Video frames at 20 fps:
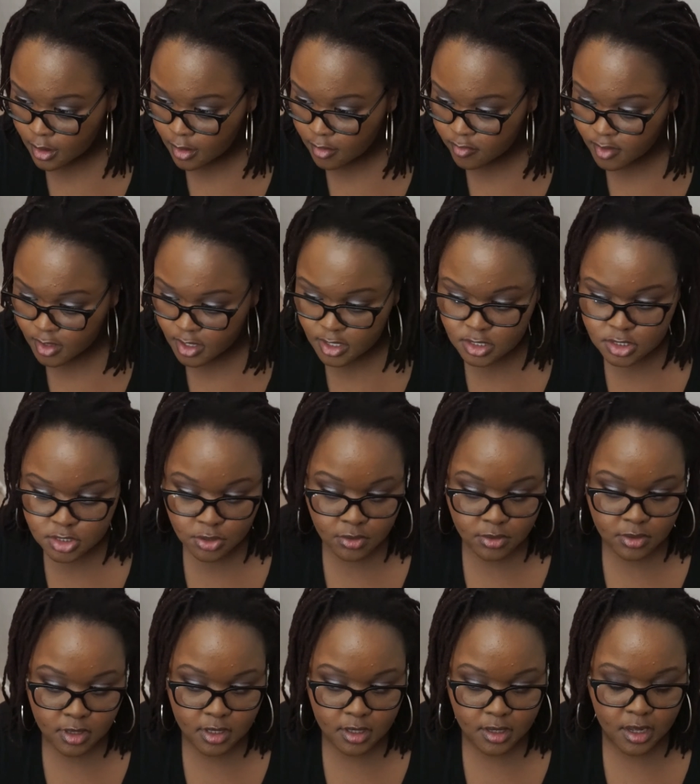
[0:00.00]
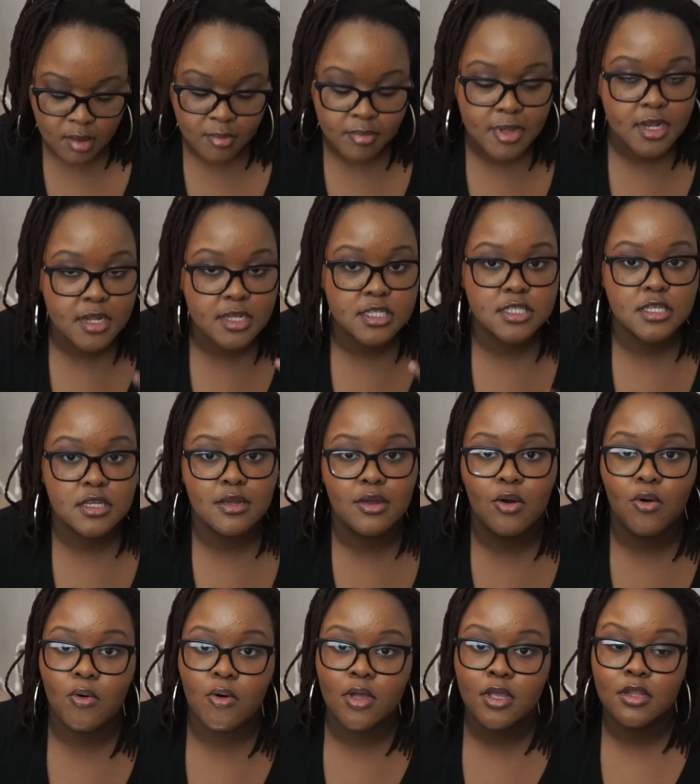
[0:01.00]
I feel like it's holding up. It is
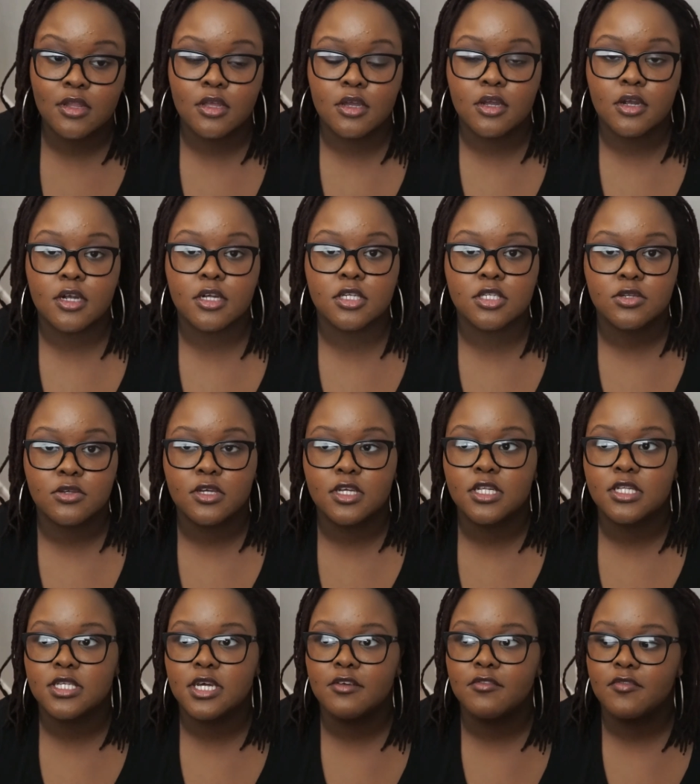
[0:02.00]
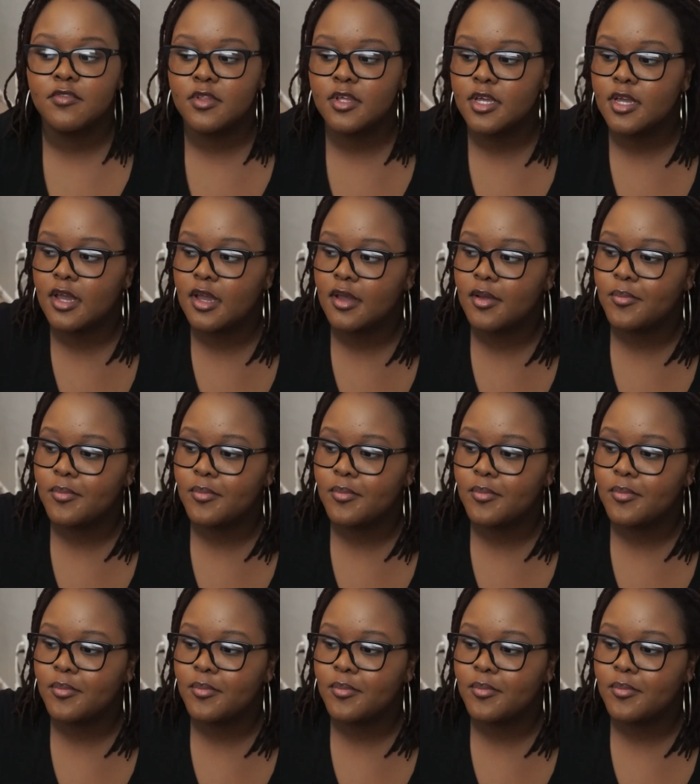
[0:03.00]
getting oilier, so you can definitely,